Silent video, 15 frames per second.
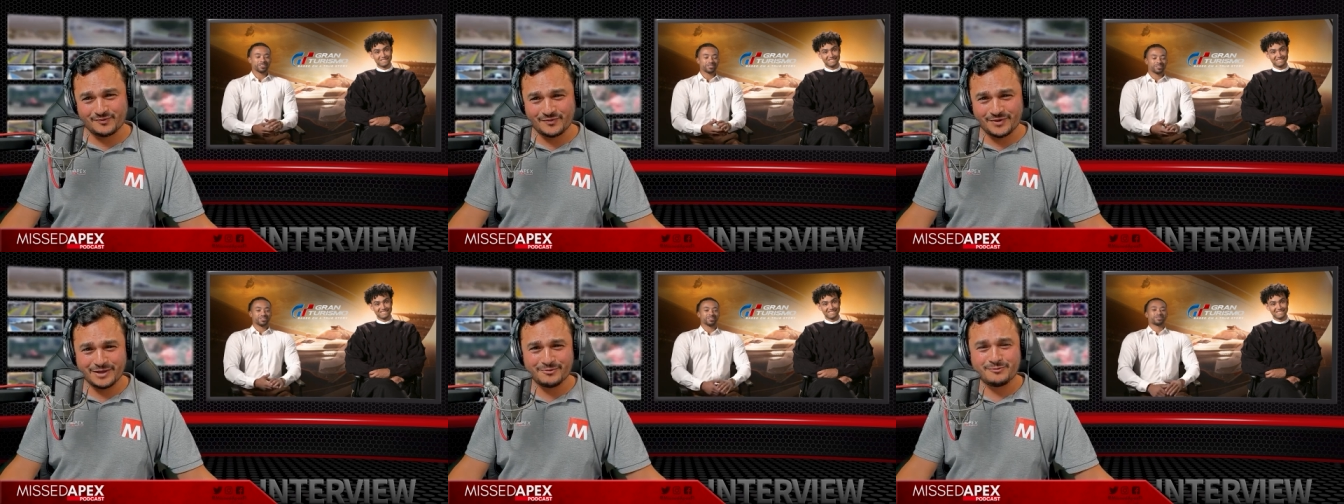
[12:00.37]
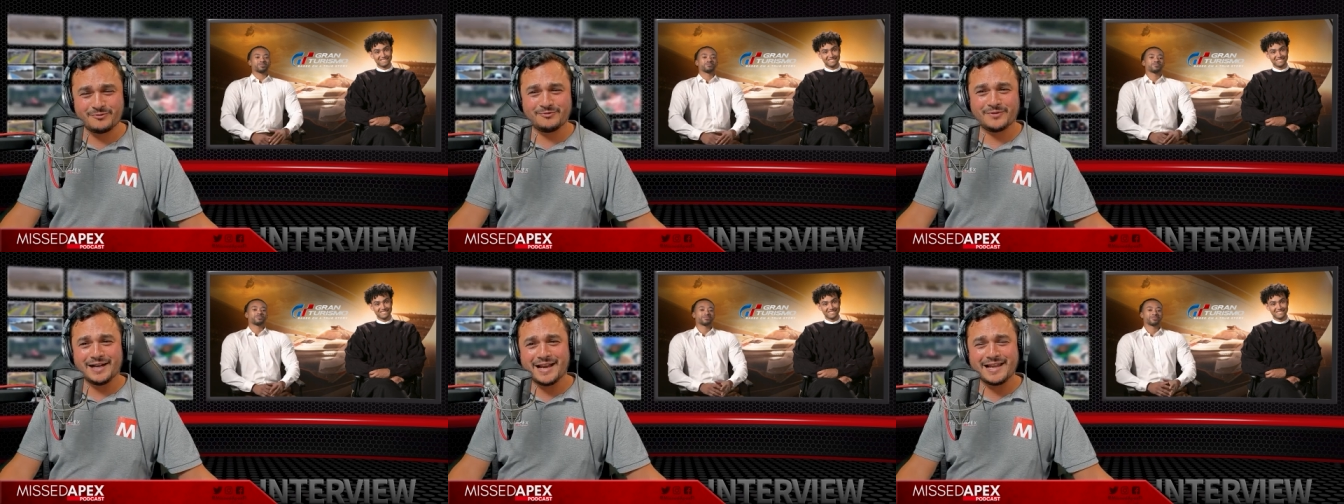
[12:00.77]
the,
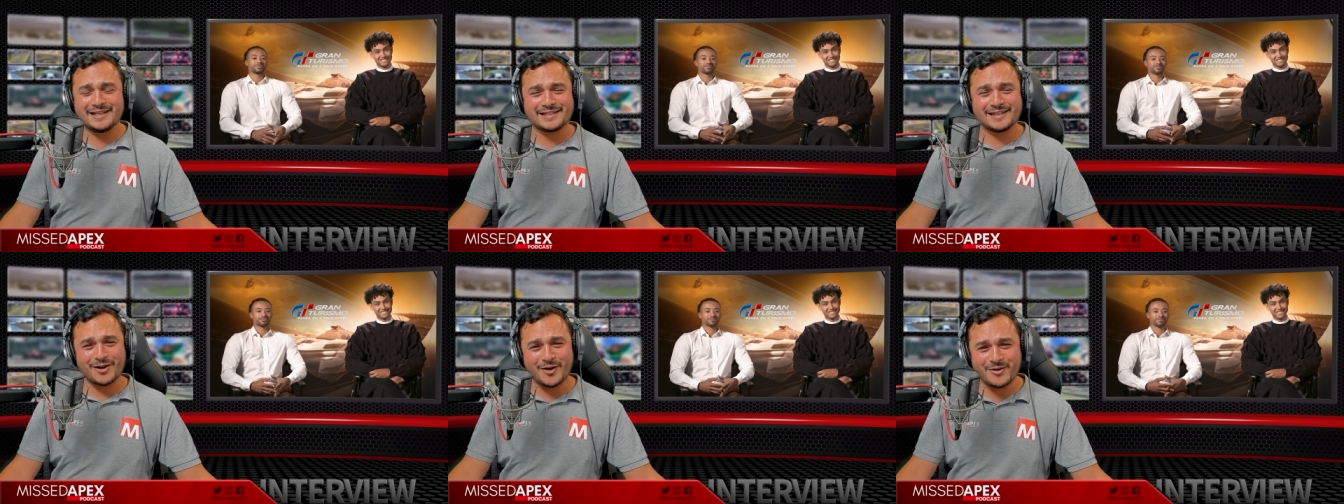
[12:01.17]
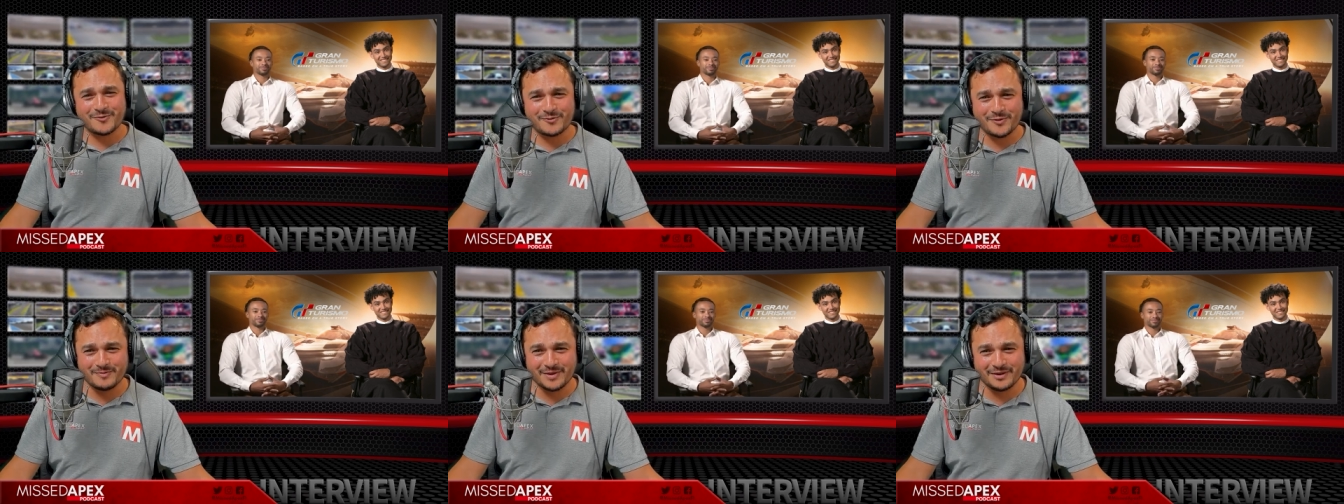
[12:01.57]
the laser light
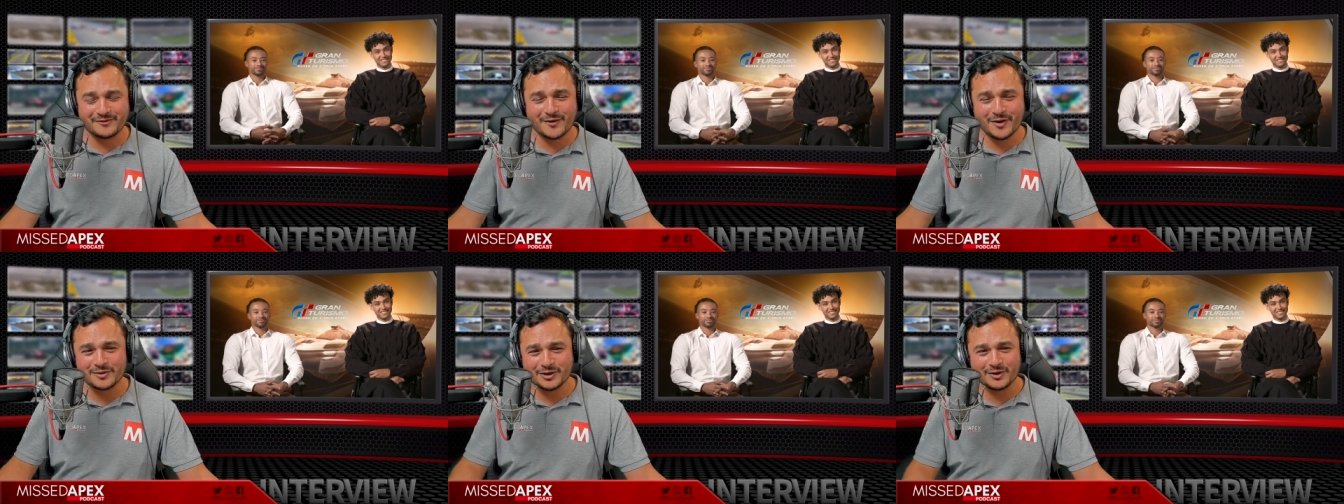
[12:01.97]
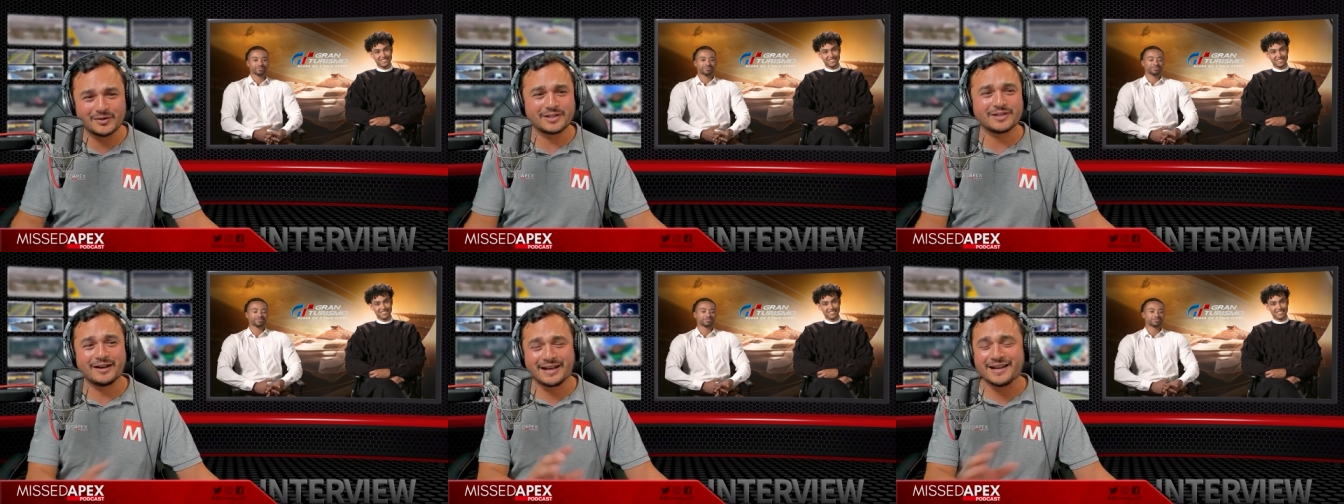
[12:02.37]
from the
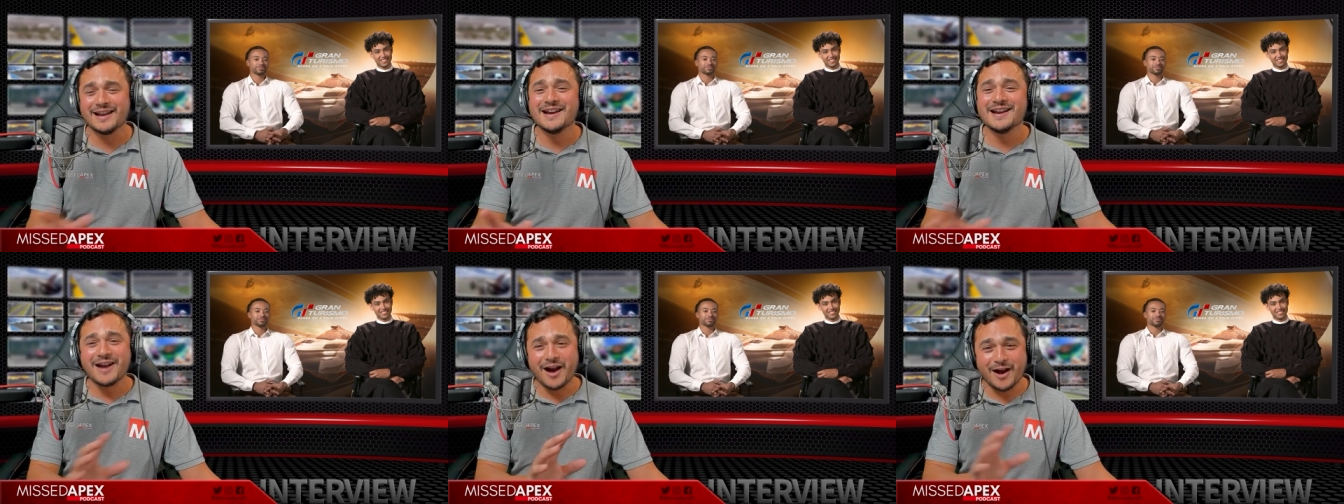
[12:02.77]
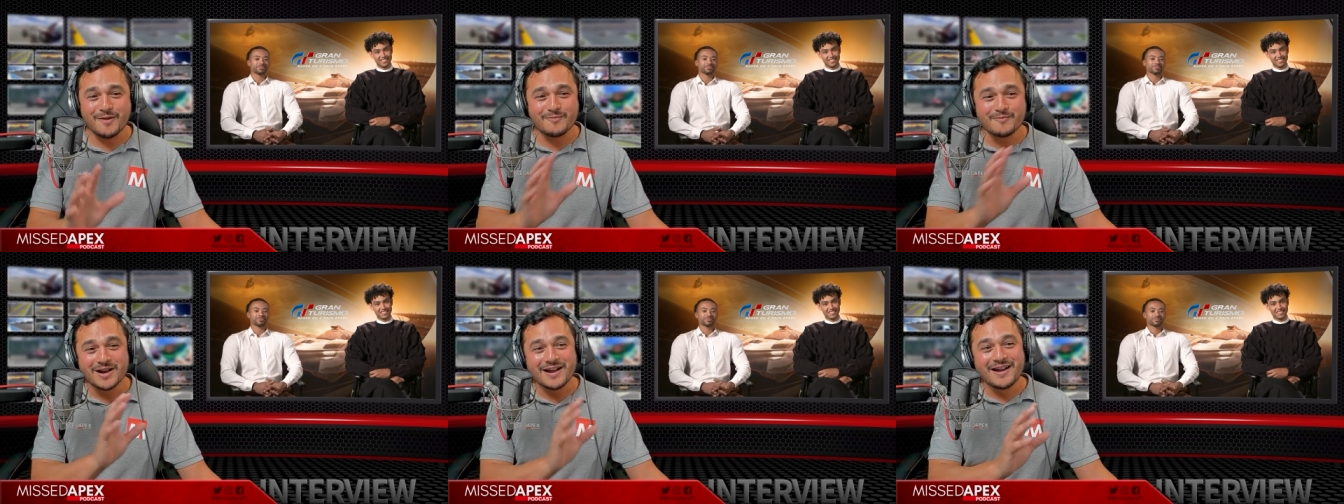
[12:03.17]
photons, okay,
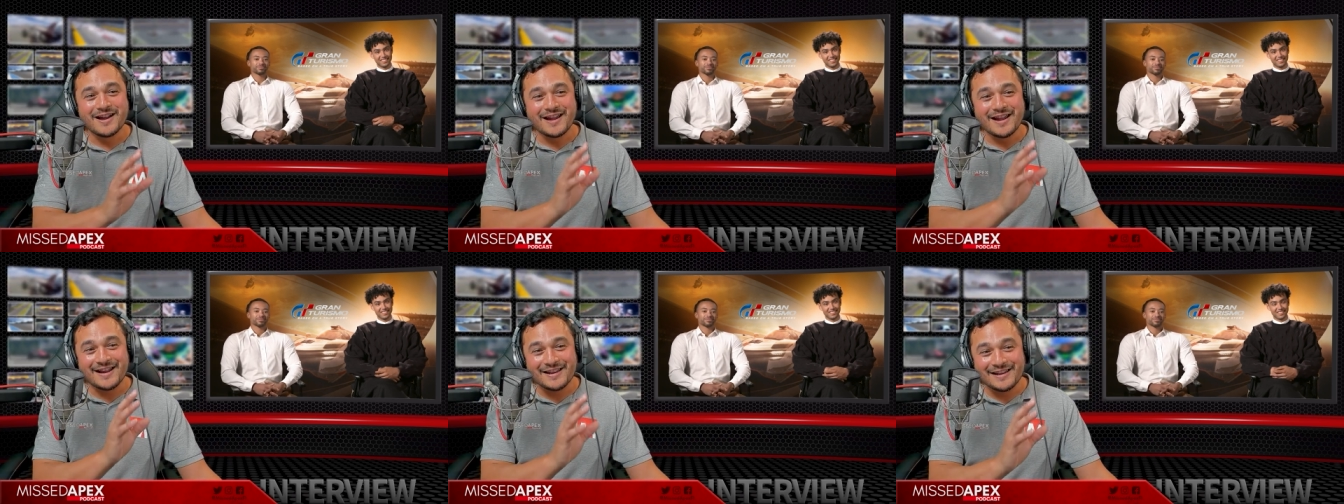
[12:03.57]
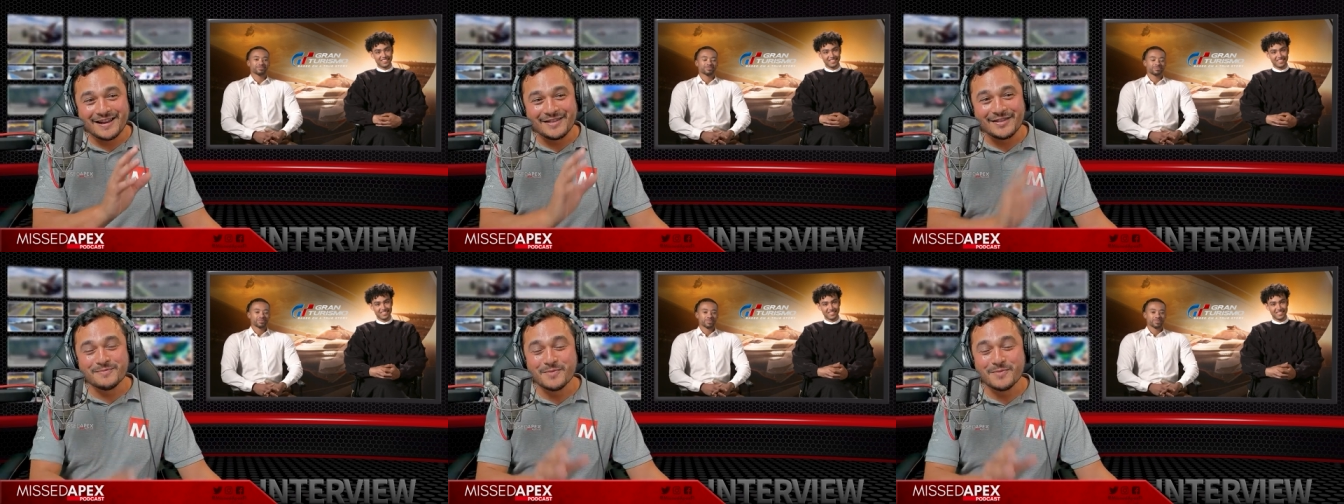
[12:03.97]
um, in the